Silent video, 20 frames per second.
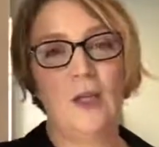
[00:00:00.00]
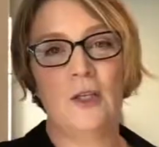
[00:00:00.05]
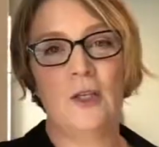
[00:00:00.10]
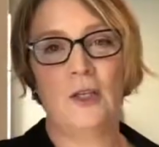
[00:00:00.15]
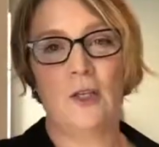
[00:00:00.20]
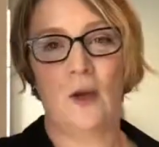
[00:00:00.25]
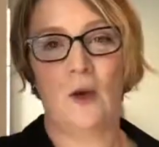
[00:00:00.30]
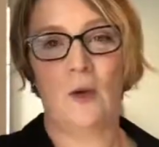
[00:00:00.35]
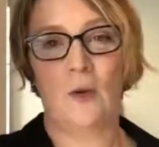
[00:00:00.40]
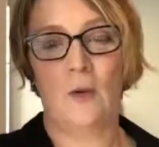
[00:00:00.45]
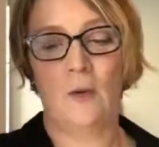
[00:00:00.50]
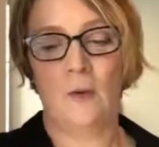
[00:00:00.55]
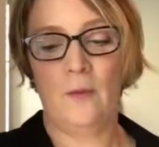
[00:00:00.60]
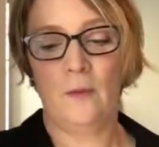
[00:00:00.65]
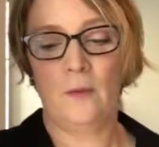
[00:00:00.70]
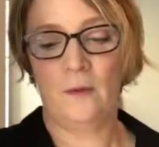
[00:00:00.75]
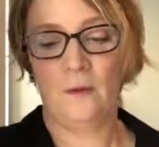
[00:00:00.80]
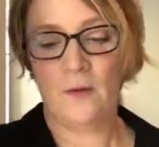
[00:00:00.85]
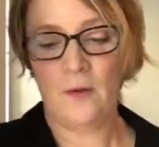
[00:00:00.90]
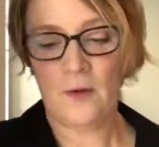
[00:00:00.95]

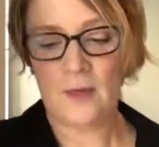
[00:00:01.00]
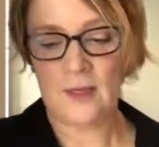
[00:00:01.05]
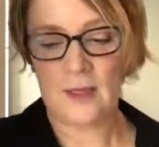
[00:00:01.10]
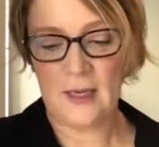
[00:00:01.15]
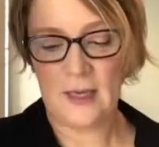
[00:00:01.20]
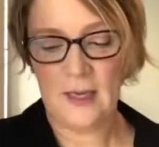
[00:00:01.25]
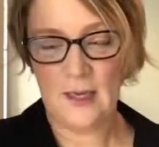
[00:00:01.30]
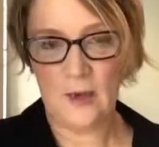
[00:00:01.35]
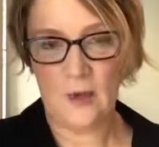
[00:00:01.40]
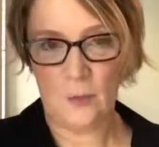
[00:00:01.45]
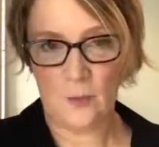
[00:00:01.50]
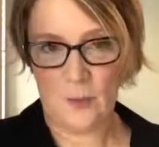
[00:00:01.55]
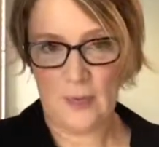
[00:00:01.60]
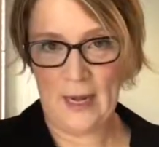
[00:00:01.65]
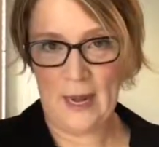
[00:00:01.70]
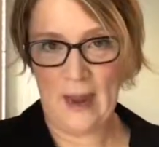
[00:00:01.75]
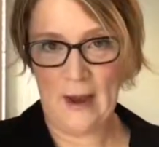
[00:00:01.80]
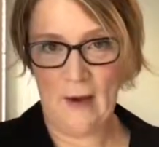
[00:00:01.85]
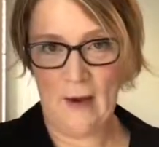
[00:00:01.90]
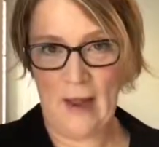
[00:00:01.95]
So first thing, we
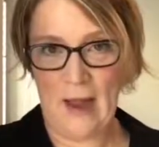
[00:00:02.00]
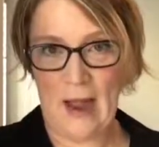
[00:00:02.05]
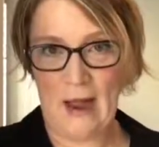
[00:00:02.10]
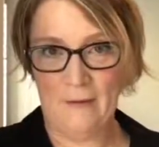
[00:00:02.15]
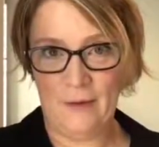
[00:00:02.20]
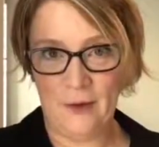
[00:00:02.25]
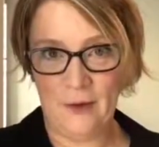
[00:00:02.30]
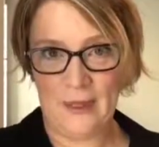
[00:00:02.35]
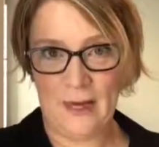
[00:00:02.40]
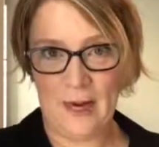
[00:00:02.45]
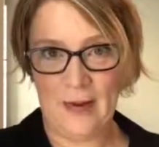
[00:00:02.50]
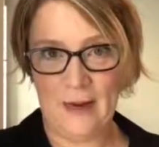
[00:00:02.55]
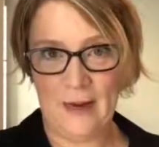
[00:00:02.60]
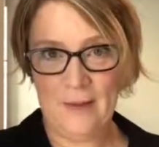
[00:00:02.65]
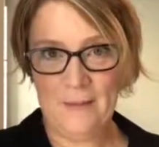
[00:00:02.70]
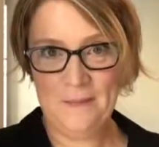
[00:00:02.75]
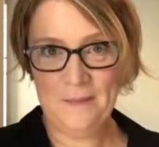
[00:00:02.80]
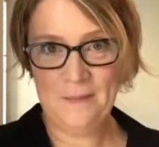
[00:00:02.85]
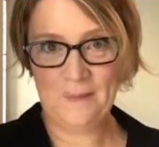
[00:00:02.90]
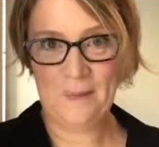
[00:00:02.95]
now have our
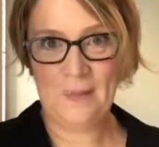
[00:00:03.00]
data,